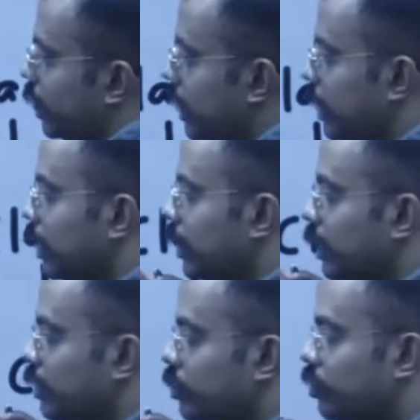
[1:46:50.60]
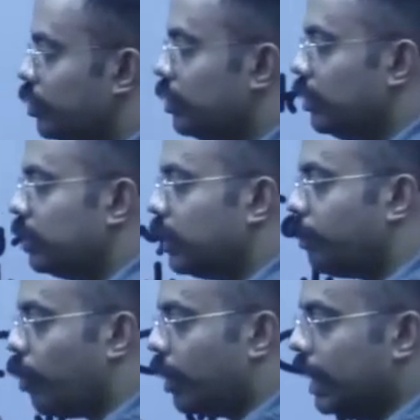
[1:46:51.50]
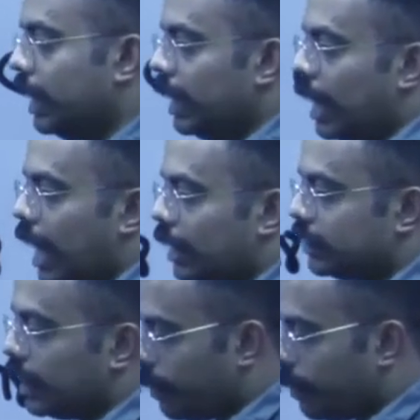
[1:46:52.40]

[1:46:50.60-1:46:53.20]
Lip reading: body? So the body has